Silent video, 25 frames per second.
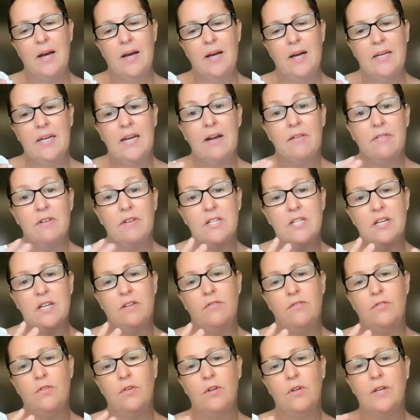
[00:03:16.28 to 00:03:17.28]
nourishing
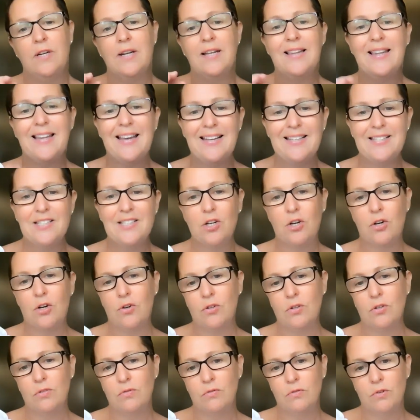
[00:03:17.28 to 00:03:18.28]
food, less
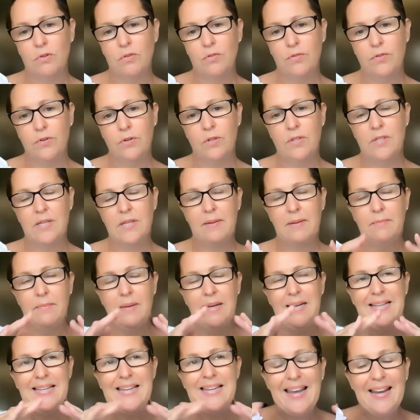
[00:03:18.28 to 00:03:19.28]
cold and raw foods, and
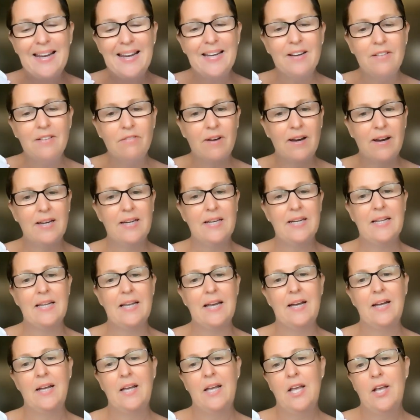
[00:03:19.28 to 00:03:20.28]
maintain a
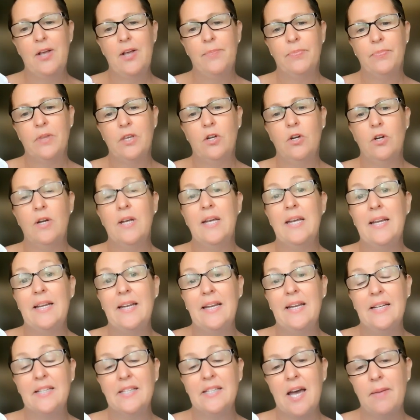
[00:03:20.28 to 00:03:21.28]
regular,
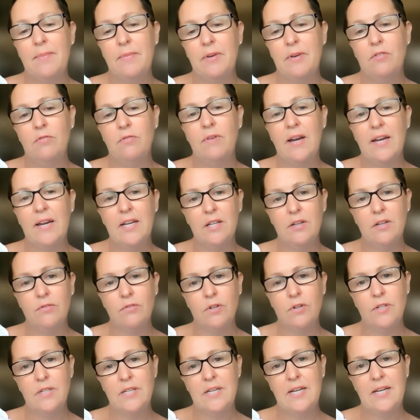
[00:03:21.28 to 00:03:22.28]
eating time and a regular
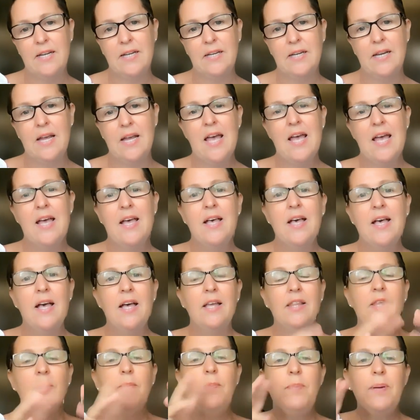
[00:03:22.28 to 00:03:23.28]
routine.
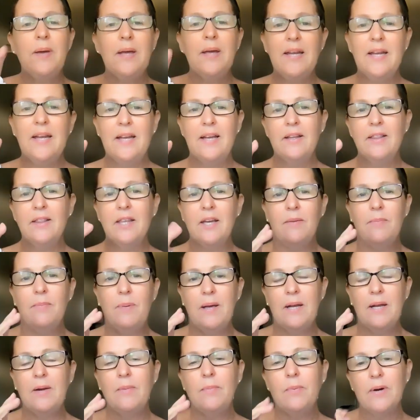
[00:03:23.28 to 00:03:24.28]
The
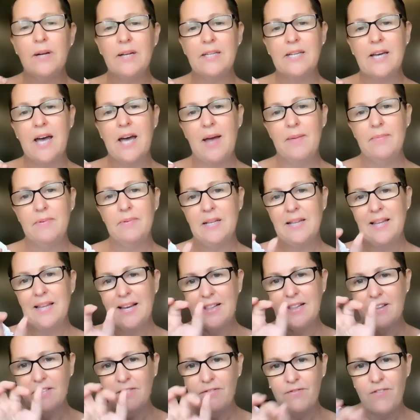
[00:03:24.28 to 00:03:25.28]
pitta body types are
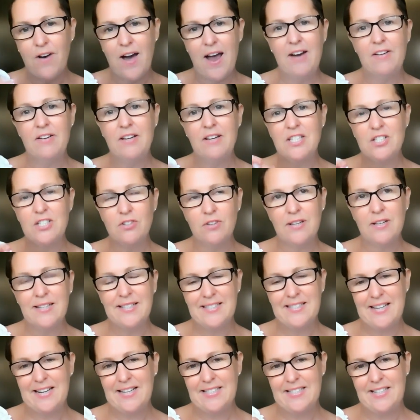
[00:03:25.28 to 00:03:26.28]
like the fiery string
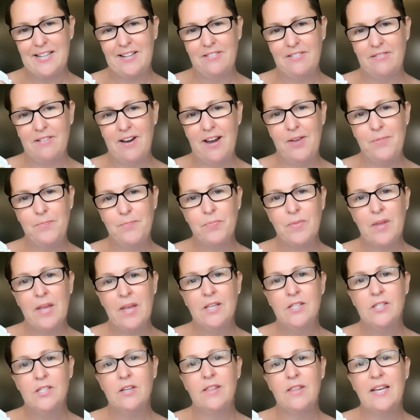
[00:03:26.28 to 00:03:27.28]
section, right?
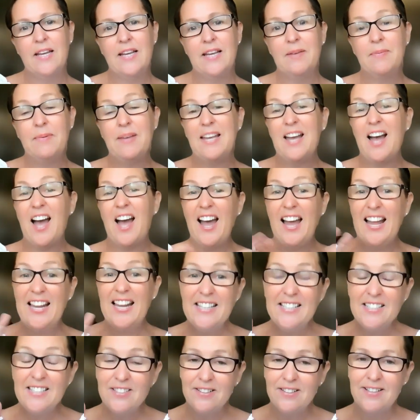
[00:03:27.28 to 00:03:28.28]
So they can be highly
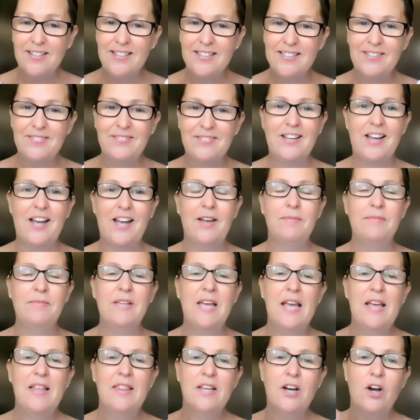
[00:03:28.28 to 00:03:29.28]
strung sometimes,
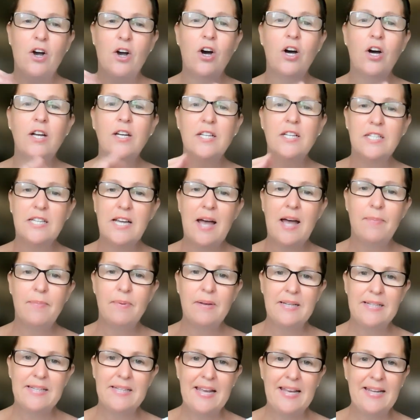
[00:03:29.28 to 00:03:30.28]
the hot, sharp,
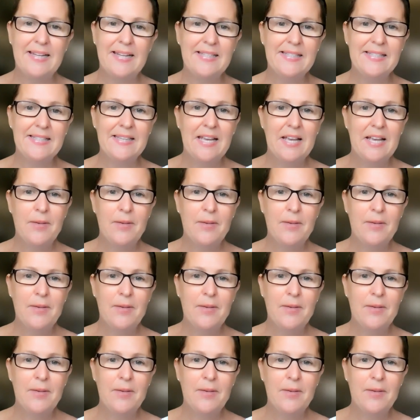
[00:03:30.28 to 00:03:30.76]
intense,